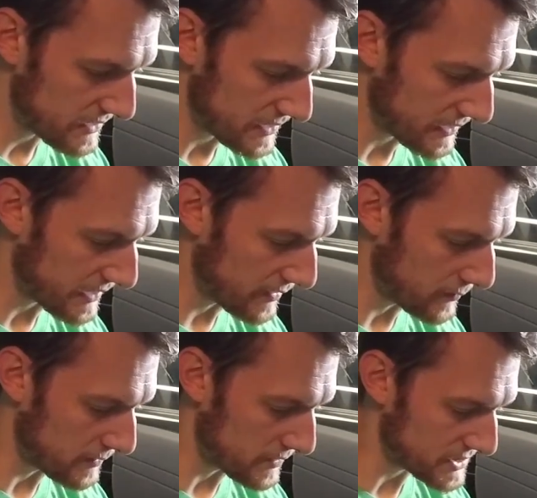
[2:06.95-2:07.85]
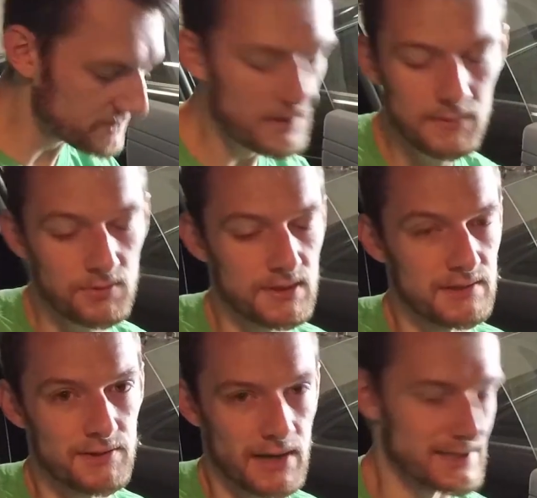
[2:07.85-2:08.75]
I can't remember. I should probably read the
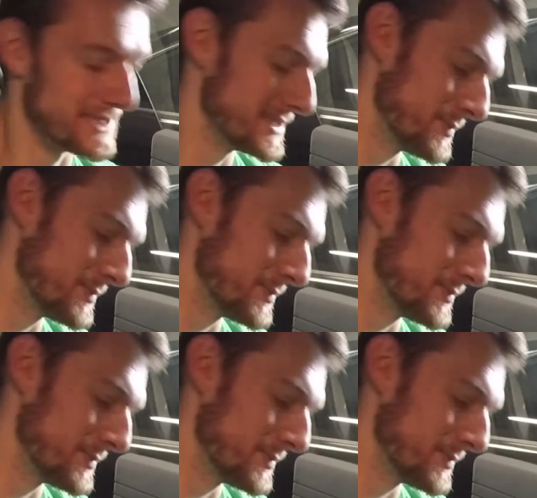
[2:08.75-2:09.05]
directions,